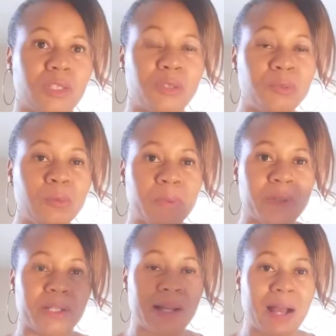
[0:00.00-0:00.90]
you
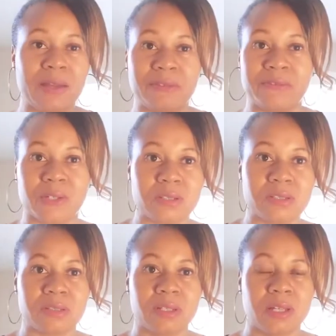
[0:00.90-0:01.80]
put God
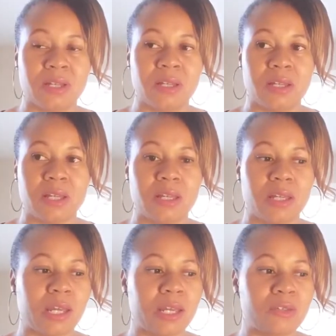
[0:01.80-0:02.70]
first
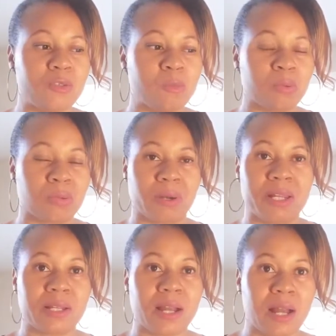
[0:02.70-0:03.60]
and you
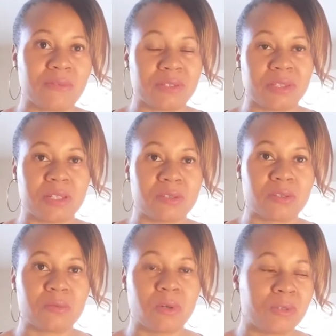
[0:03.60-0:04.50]
pray to God for things
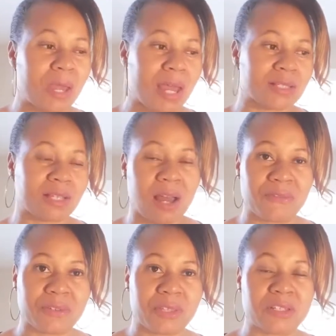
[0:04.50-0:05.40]
you want, you ask God
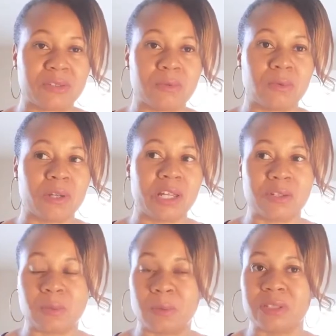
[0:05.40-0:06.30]
for things you want, and
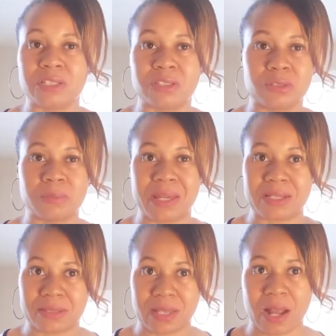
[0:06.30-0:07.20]
you're willing to
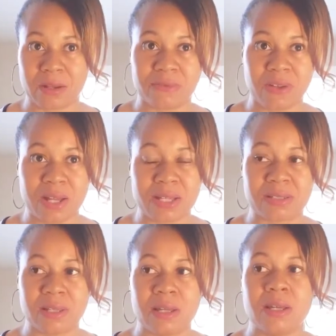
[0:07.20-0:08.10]
make a
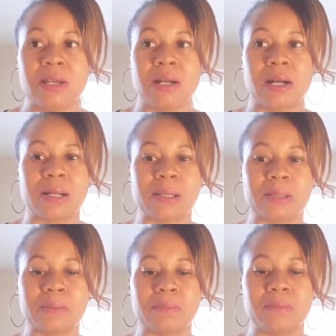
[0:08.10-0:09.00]
sacrifice,
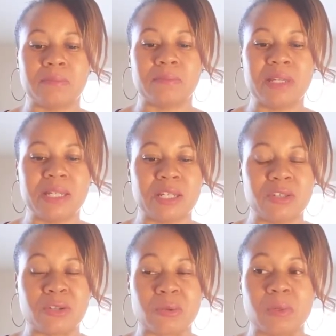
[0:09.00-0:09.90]
um,
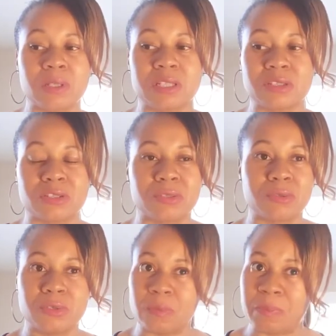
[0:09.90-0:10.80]
meaning you're willing to
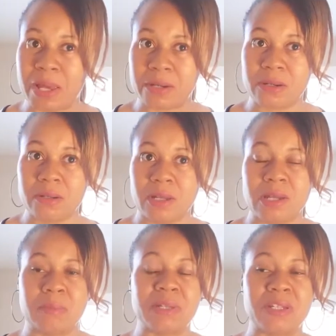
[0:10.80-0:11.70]
do better,
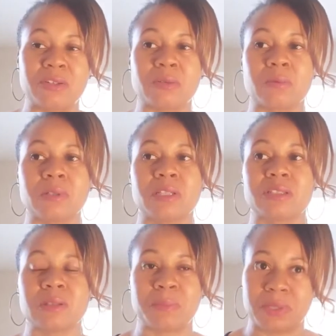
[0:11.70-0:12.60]
meaning you're
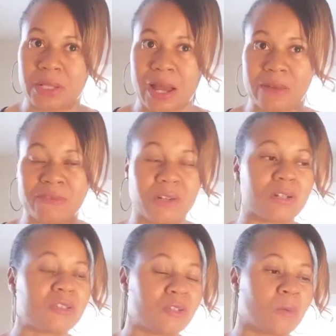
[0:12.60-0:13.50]
willing to put God
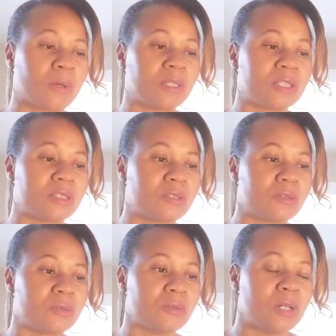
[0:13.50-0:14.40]
first, you're willing
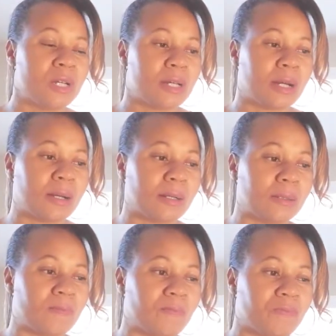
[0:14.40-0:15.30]
to
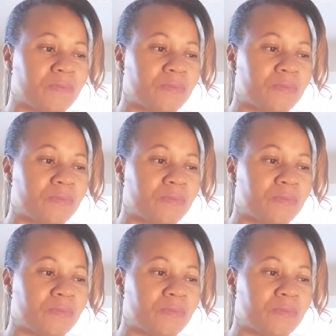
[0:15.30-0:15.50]
um,